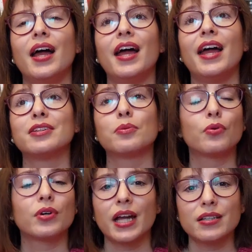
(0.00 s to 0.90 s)
And the
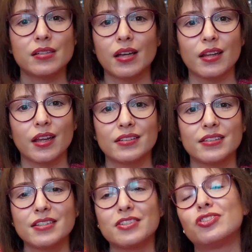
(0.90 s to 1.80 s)
book ends like that.
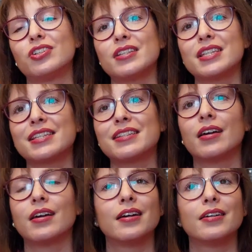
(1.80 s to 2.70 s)
It's just
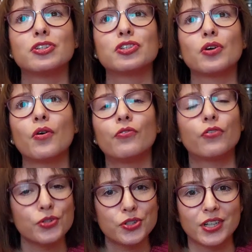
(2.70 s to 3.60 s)
so
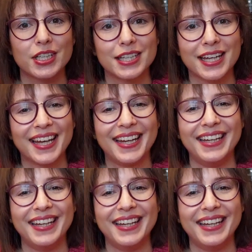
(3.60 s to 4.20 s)
frustrating